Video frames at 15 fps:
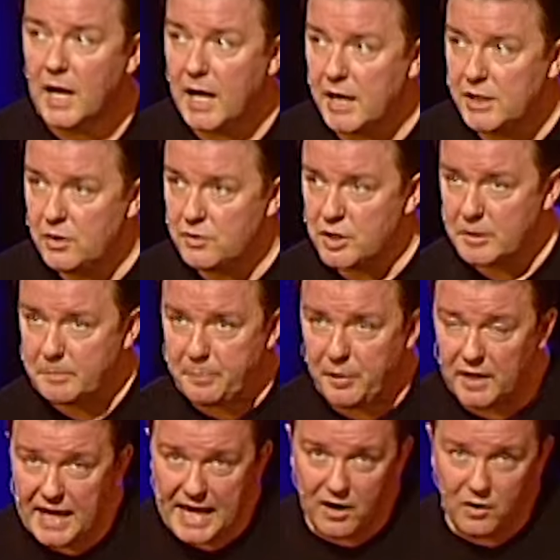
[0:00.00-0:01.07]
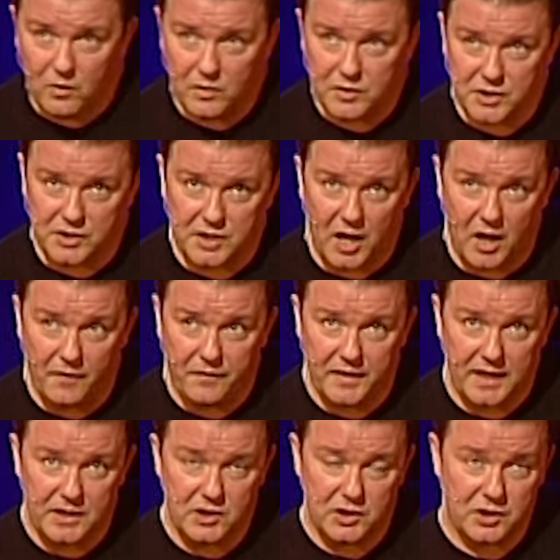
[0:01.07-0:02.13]
And you just pull it out, just half an
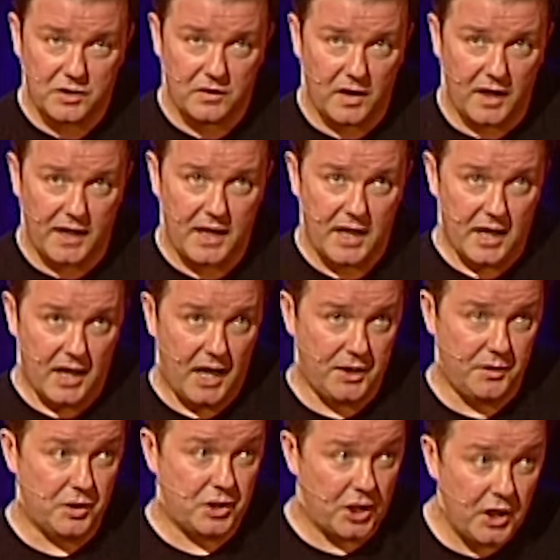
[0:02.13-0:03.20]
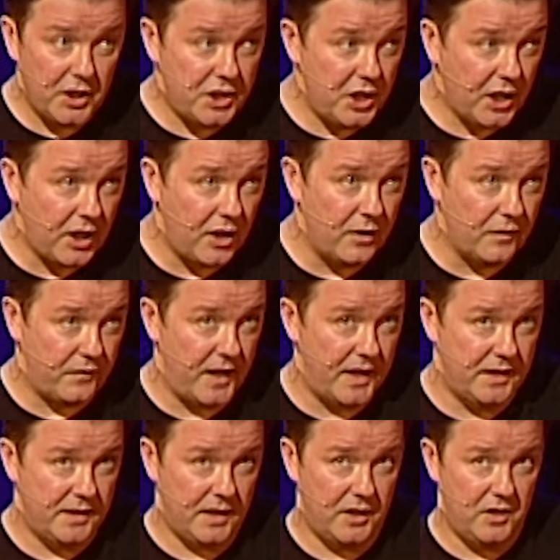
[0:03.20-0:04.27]
inch, right, and you turn to your
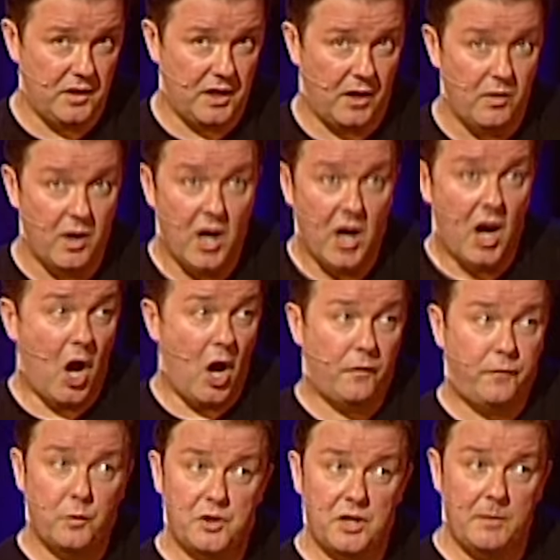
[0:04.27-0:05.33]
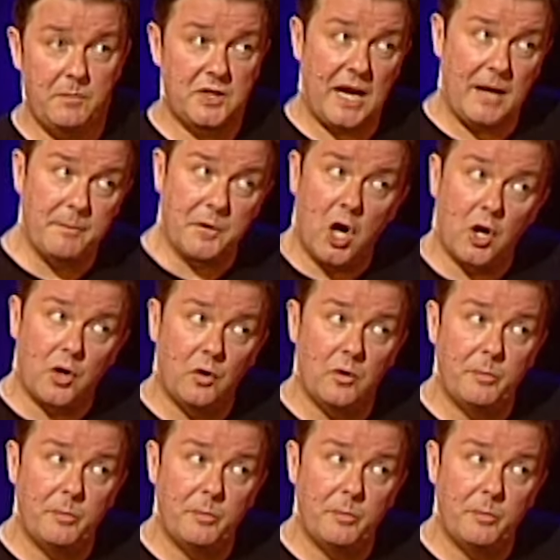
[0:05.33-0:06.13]
girlfriend and you go, awful Jim Jam, cock or